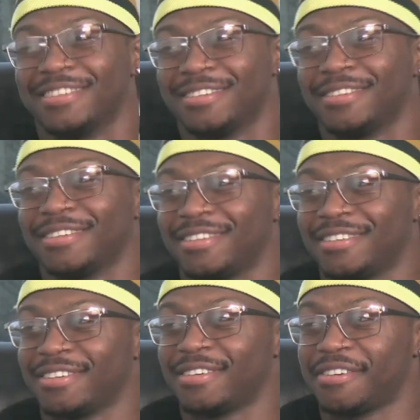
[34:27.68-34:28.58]
it's the weirdest
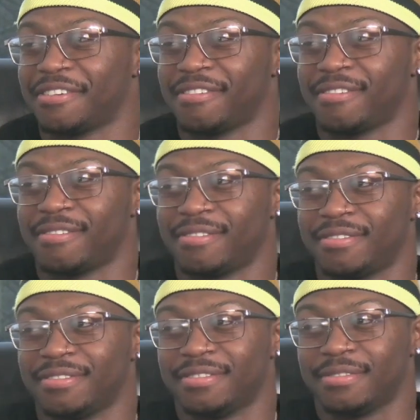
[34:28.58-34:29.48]
thing ever, but I
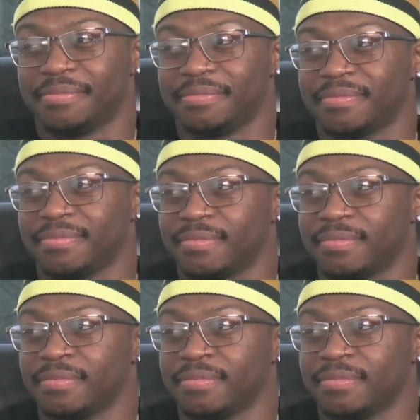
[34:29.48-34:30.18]
mean, I know that's my pops.